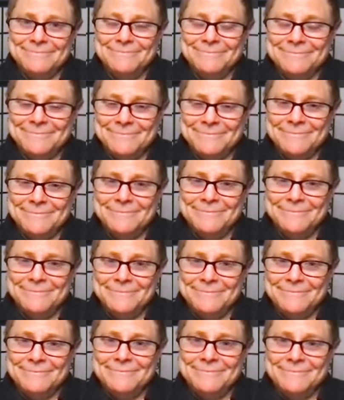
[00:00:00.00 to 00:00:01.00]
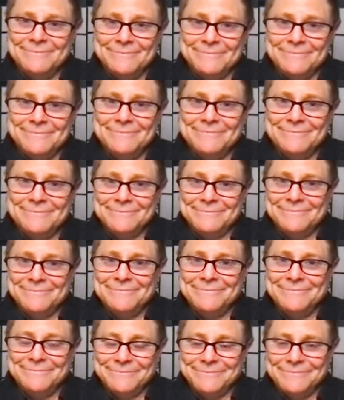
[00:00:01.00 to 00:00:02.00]

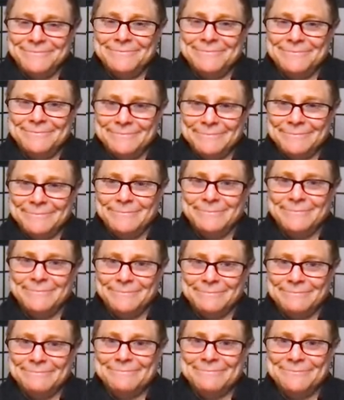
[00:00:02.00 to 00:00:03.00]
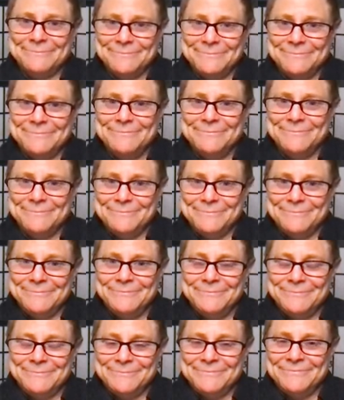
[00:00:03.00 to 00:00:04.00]

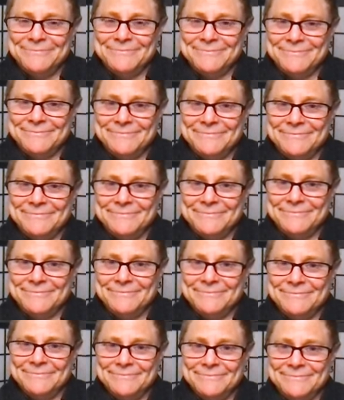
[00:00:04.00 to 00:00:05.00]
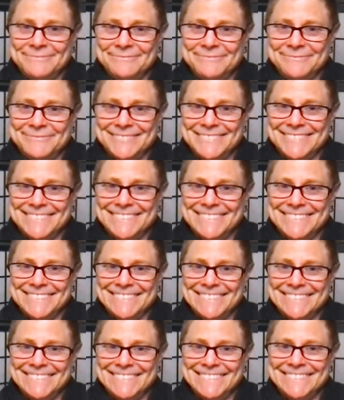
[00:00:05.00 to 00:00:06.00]

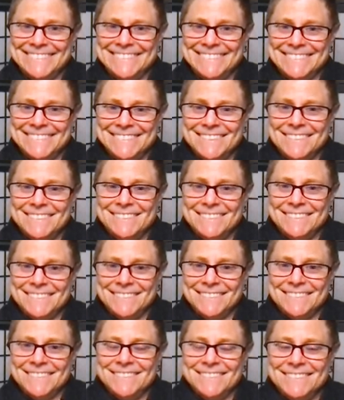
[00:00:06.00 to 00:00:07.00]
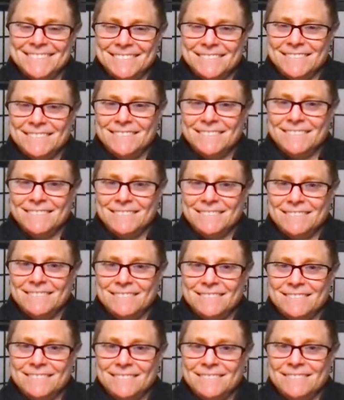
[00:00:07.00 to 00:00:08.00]
The person shown says nothing.